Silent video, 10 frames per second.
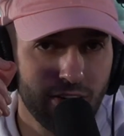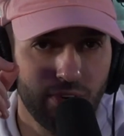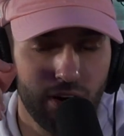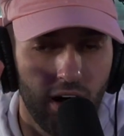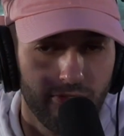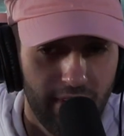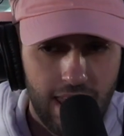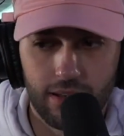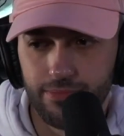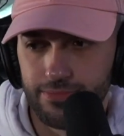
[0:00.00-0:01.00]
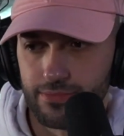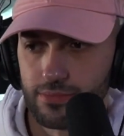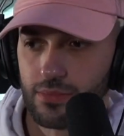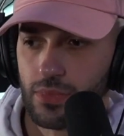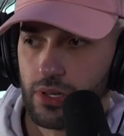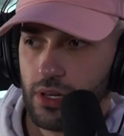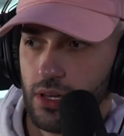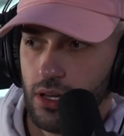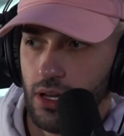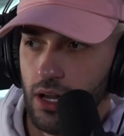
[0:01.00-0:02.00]
of a van
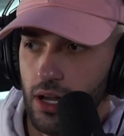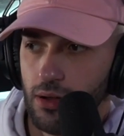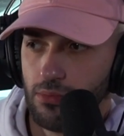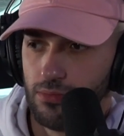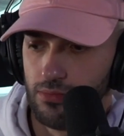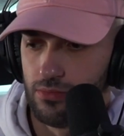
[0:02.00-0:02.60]
when